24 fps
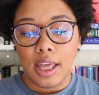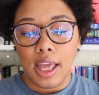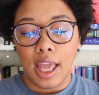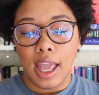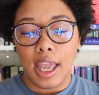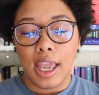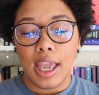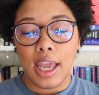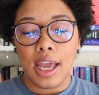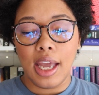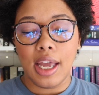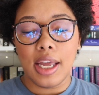
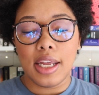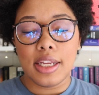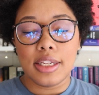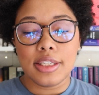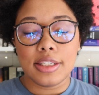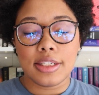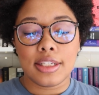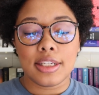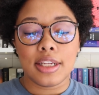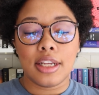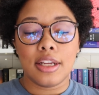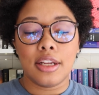
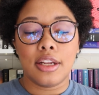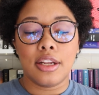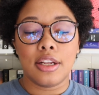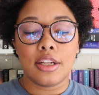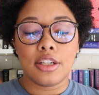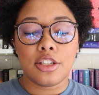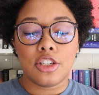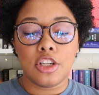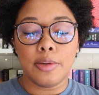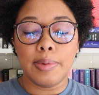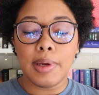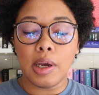And
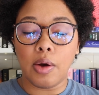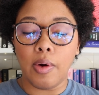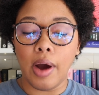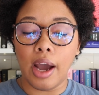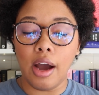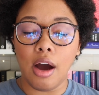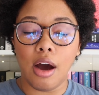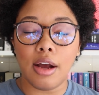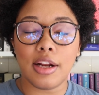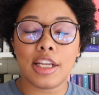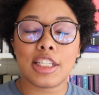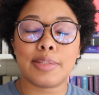to be
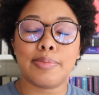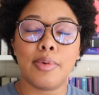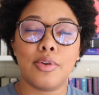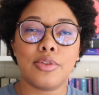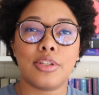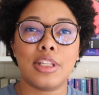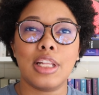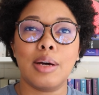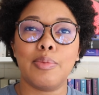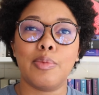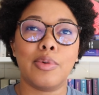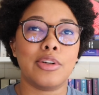quite honest,
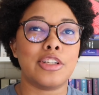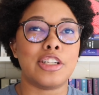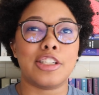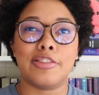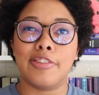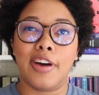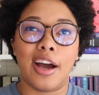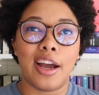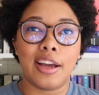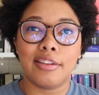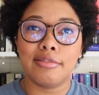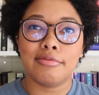most of them were just
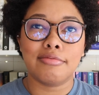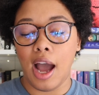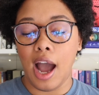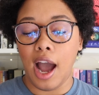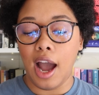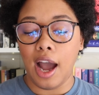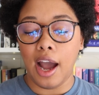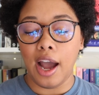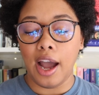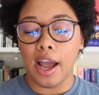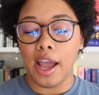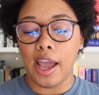fine.
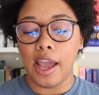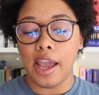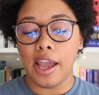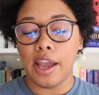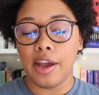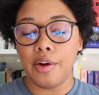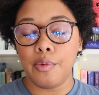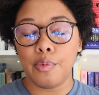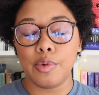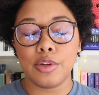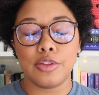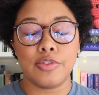
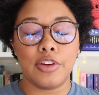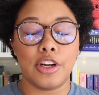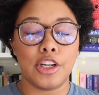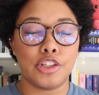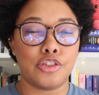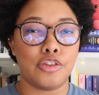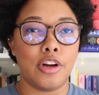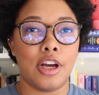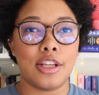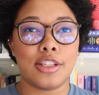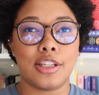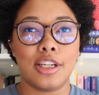I was very
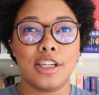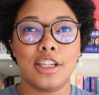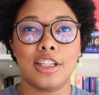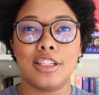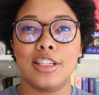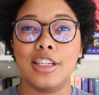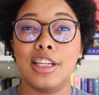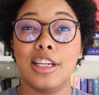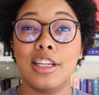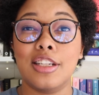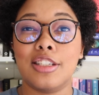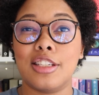stressed and
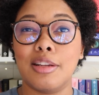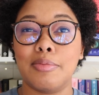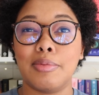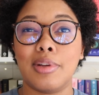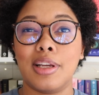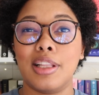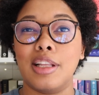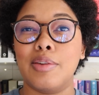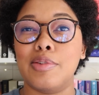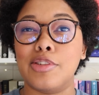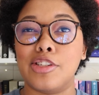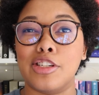just needed
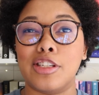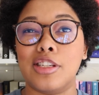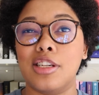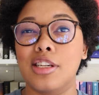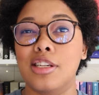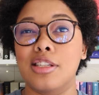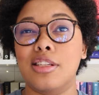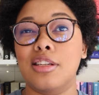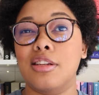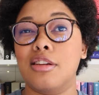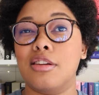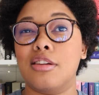something that was just
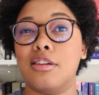easy to